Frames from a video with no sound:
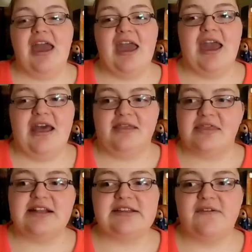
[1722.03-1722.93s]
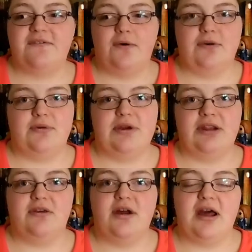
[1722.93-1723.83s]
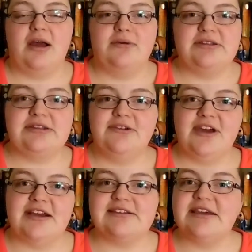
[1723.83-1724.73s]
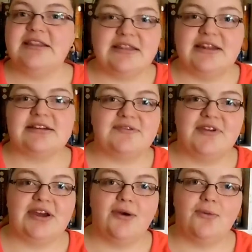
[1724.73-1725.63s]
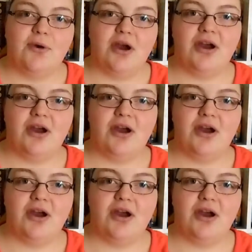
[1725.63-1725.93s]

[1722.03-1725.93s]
And that's it for the readathon. I will see you guys in the next video.